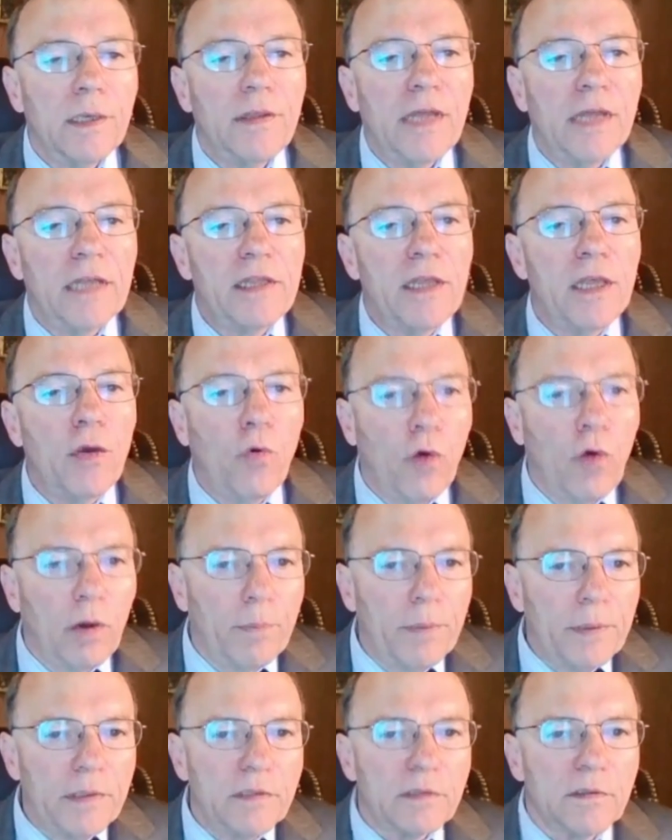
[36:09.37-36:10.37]
that the
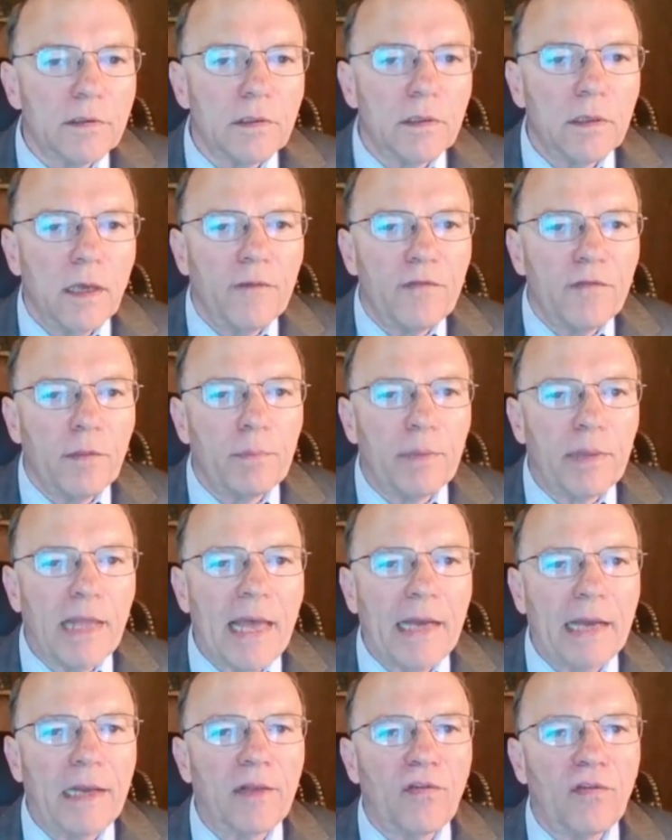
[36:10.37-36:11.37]
orbits of the
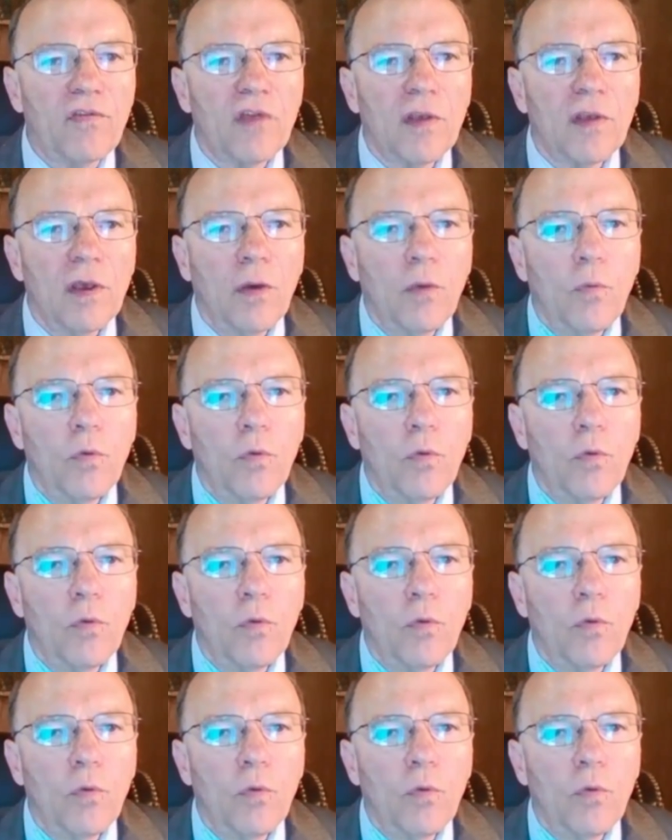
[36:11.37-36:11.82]
planets